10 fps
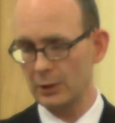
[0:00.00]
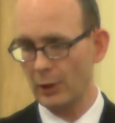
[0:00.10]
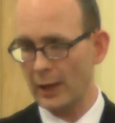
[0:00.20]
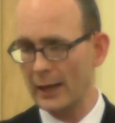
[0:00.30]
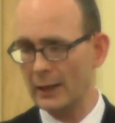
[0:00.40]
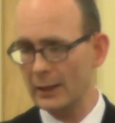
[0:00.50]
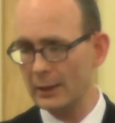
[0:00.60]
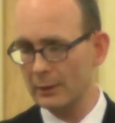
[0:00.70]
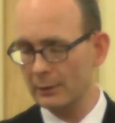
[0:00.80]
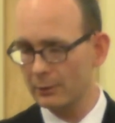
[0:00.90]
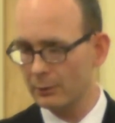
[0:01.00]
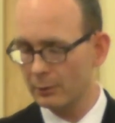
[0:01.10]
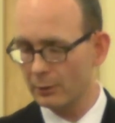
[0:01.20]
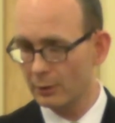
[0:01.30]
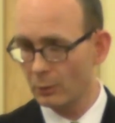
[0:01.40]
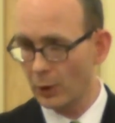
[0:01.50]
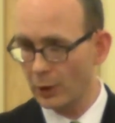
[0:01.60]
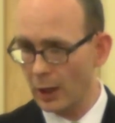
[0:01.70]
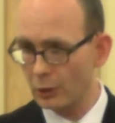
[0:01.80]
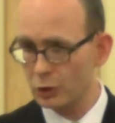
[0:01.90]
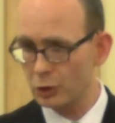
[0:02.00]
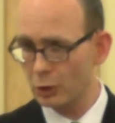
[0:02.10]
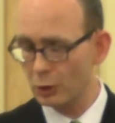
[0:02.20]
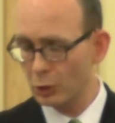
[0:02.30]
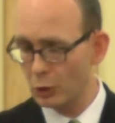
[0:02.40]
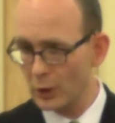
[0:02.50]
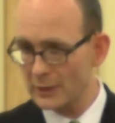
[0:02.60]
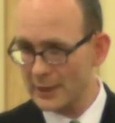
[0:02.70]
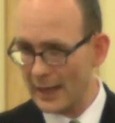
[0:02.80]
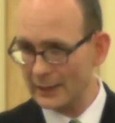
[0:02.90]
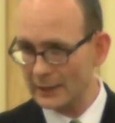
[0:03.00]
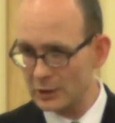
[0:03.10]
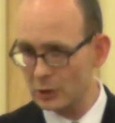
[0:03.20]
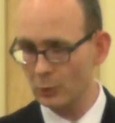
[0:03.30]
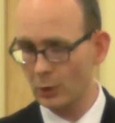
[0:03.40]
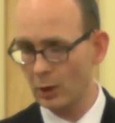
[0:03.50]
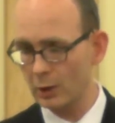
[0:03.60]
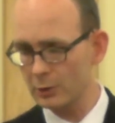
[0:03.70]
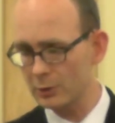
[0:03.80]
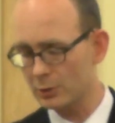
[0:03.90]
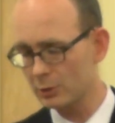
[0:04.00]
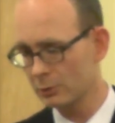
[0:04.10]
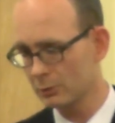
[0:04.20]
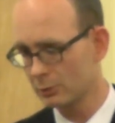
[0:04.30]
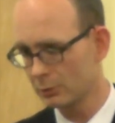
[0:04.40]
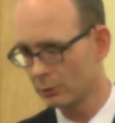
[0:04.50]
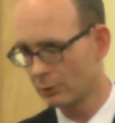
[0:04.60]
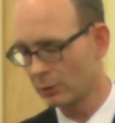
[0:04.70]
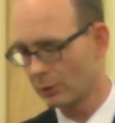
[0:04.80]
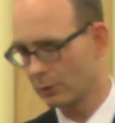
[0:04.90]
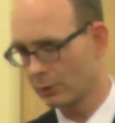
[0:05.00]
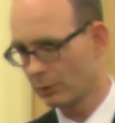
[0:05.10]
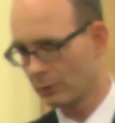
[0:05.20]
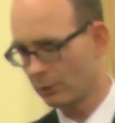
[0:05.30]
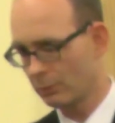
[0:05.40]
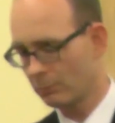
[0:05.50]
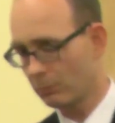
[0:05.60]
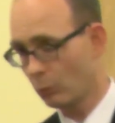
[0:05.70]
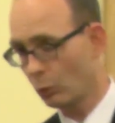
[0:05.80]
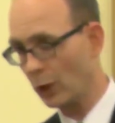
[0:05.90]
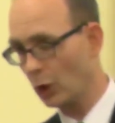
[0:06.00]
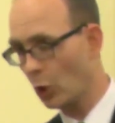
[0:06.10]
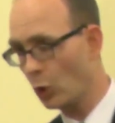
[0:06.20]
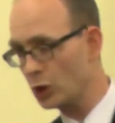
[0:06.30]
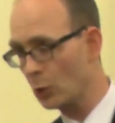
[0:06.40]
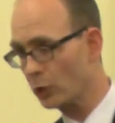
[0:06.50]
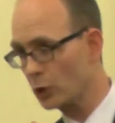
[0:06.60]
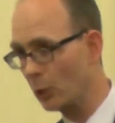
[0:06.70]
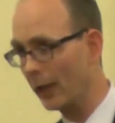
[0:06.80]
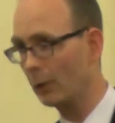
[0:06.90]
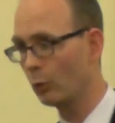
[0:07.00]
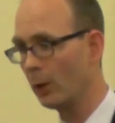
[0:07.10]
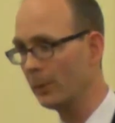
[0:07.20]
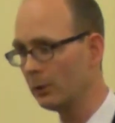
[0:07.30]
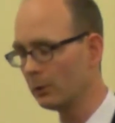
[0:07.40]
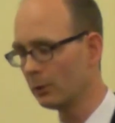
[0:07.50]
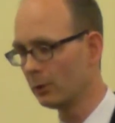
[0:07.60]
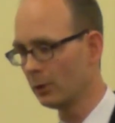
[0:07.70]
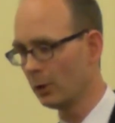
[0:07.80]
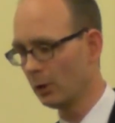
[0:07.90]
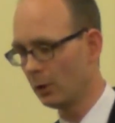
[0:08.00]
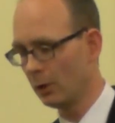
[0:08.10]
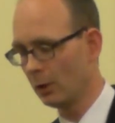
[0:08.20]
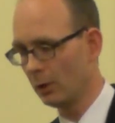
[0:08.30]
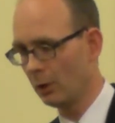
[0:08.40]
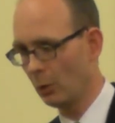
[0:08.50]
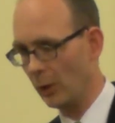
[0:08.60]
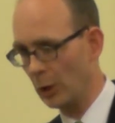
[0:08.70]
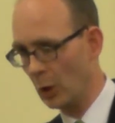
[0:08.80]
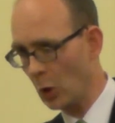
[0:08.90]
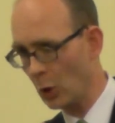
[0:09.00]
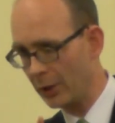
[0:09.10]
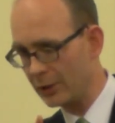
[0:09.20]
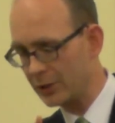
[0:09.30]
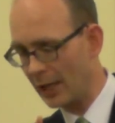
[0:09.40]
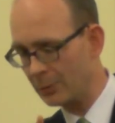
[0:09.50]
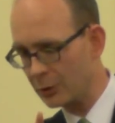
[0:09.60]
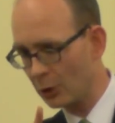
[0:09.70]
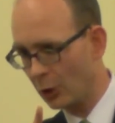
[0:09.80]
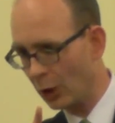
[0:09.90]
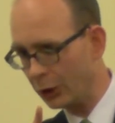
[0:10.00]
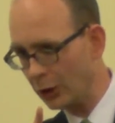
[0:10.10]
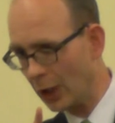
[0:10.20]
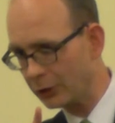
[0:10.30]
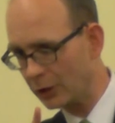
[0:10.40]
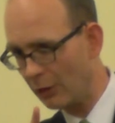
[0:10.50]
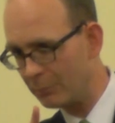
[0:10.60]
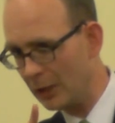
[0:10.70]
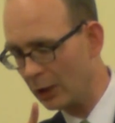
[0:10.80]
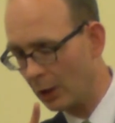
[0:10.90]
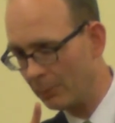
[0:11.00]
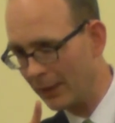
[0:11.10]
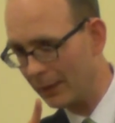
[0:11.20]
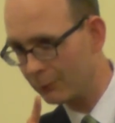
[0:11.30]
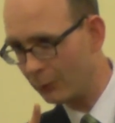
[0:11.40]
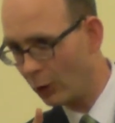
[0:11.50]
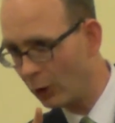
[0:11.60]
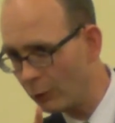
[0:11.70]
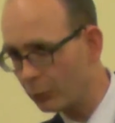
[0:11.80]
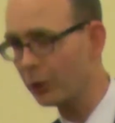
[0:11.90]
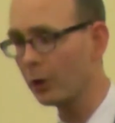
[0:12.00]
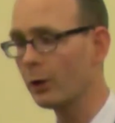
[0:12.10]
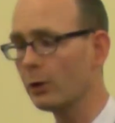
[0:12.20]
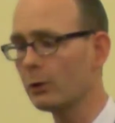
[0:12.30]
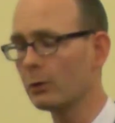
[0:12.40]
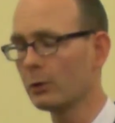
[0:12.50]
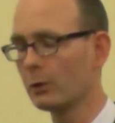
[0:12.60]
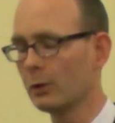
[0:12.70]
Delilah, we're not sure who exactly she was. we know she was a wicked woman. We know that Samson ought not to have become involved with her.